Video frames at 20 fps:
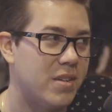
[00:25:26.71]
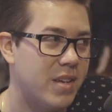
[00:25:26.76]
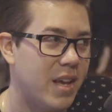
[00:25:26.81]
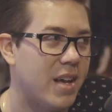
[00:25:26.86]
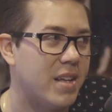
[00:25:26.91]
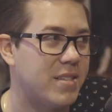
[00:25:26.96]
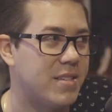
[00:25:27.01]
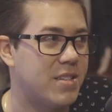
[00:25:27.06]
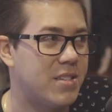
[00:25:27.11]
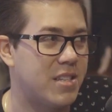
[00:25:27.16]

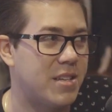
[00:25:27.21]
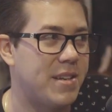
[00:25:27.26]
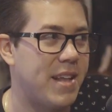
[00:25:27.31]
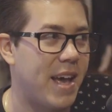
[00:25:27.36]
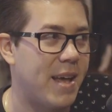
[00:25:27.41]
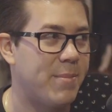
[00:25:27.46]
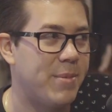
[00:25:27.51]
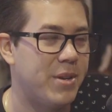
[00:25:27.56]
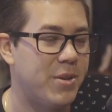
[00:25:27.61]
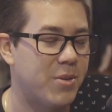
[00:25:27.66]
Yeah, it's just a
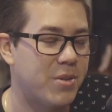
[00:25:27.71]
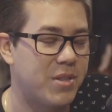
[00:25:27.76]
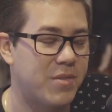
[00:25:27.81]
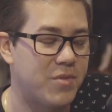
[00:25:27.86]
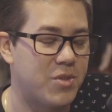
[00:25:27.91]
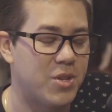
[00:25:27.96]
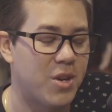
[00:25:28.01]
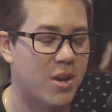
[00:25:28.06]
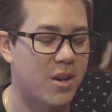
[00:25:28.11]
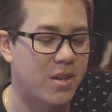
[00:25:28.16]
tad bit north of
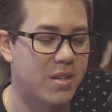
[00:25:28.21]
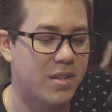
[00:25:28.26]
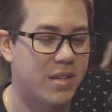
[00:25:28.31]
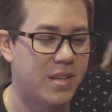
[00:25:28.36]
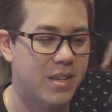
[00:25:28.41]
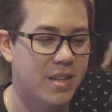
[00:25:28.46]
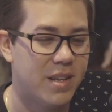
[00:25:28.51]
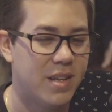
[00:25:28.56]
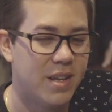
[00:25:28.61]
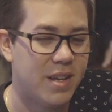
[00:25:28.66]
Charlotte.
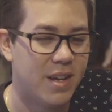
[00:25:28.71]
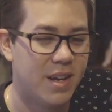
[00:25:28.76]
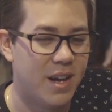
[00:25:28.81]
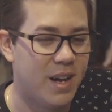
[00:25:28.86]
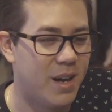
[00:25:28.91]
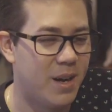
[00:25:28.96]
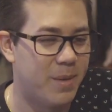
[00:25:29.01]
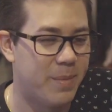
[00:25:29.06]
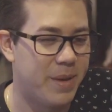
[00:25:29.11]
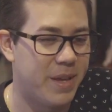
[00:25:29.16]

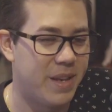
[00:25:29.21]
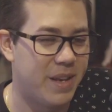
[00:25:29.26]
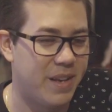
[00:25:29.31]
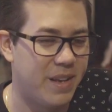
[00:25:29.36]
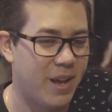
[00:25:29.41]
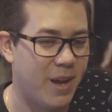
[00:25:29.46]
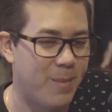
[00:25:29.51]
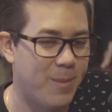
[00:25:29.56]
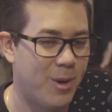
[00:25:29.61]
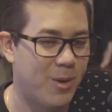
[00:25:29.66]
And
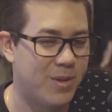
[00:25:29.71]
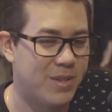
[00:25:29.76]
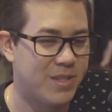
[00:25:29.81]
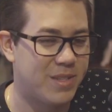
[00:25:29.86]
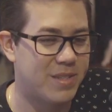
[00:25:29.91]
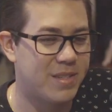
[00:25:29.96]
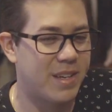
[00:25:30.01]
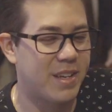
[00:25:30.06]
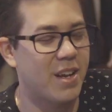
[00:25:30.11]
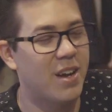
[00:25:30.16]
I'm always
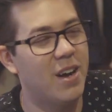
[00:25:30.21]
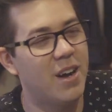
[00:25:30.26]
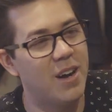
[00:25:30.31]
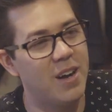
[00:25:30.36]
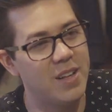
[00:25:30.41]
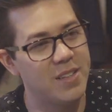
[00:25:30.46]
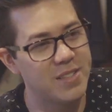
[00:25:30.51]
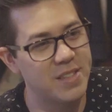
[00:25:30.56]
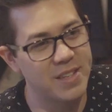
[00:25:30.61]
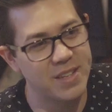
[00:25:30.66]
just like,
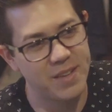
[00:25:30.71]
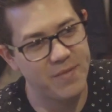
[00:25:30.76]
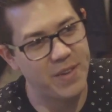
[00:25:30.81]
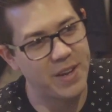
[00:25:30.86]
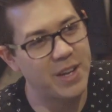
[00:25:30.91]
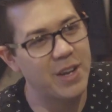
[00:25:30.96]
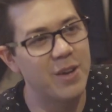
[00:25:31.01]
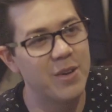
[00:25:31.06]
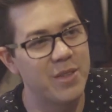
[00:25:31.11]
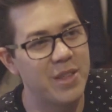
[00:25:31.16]
it's like if I
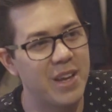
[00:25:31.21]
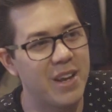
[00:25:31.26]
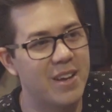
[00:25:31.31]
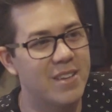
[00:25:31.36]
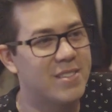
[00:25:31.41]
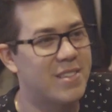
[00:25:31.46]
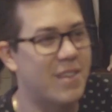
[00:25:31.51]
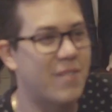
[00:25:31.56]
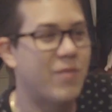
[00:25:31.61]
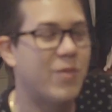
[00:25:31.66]
go there,
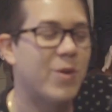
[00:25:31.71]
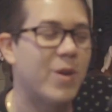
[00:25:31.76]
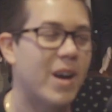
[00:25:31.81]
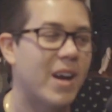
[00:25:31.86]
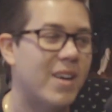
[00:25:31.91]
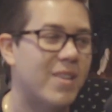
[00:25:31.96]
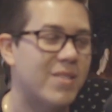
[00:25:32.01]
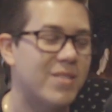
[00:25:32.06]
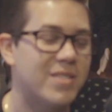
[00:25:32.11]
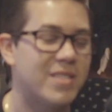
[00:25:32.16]
it's like 4
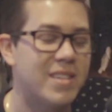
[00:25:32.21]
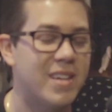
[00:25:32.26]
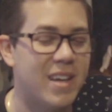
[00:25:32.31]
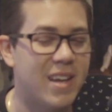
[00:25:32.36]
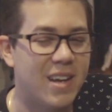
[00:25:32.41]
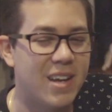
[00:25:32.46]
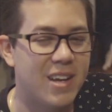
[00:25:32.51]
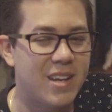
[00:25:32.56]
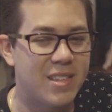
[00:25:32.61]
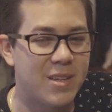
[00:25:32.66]
hours
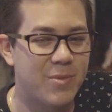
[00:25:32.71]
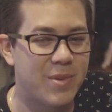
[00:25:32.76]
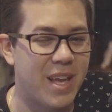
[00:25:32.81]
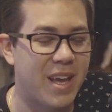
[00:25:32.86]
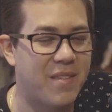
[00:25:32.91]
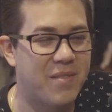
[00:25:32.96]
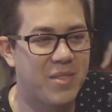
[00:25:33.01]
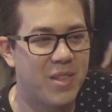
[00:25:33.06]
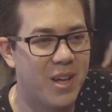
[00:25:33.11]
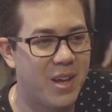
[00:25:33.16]
there, and then we
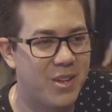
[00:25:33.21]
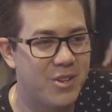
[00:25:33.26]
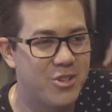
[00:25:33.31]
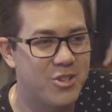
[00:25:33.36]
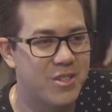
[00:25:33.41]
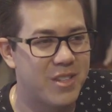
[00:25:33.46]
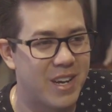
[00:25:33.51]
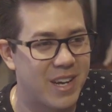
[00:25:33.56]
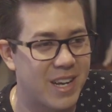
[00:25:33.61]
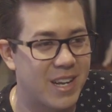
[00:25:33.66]
have lunch,
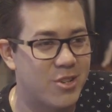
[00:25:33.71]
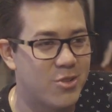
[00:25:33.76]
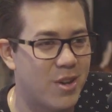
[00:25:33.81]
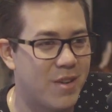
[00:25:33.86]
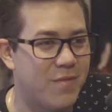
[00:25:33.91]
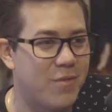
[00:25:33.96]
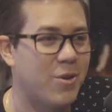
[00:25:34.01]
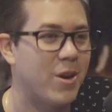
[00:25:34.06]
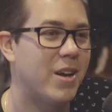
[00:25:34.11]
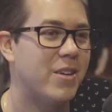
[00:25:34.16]
and then I got to
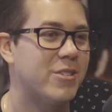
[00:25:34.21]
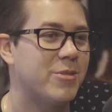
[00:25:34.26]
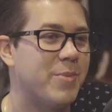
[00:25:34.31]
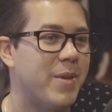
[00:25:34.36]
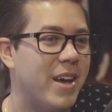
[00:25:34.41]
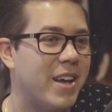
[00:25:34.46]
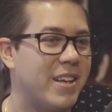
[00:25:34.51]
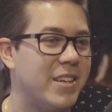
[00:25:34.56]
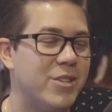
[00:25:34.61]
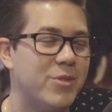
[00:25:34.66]
drive 4 hours
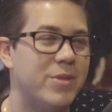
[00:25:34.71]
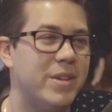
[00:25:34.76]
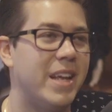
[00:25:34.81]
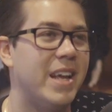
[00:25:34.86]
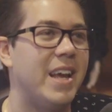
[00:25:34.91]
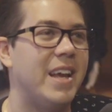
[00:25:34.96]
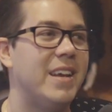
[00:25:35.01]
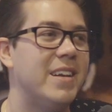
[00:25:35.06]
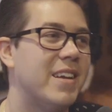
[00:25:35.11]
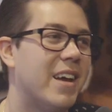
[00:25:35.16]
back, and doing
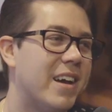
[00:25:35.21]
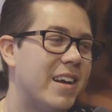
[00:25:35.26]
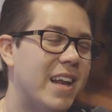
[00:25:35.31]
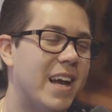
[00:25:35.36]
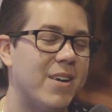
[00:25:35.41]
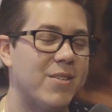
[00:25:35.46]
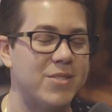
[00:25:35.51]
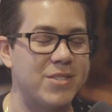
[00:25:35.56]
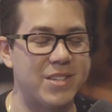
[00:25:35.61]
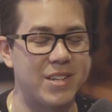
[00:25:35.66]
8-9
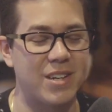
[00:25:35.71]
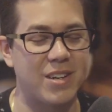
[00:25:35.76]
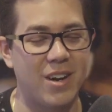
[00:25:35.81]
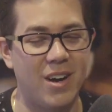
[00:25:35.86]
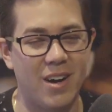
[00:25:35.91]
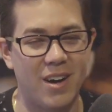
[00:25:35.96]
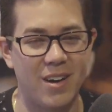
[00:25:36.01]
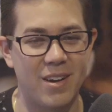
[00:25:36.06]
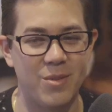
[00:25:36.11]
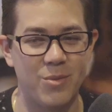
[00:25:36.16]
hours in a
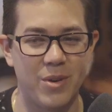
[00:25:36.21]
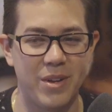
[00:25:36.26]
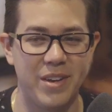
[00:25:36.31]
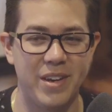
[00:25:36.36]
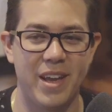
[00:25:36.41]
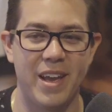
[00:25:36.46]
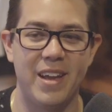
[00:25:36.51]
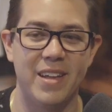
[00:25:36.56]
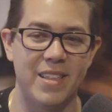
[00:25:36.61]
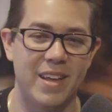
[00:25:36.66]
car in one
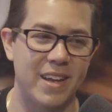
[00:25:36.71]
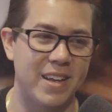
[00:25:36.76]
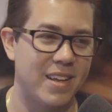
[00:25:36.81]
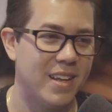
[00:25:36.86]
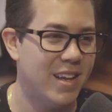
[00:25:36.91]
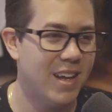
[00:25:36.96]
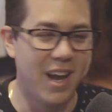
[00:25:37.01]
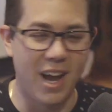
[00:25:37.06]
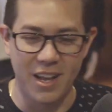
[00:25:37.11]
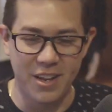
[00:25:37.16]
day, like
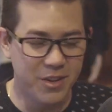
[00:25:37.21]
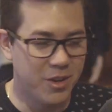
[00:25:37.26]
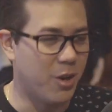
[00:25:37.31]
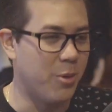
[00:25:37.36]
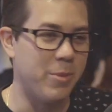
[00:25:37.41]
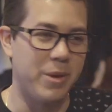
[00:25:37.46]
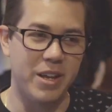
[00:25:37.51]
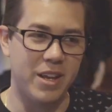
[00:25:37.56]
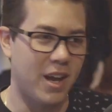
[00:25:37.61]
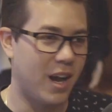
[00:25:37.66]
you know
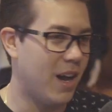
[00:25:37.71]
me.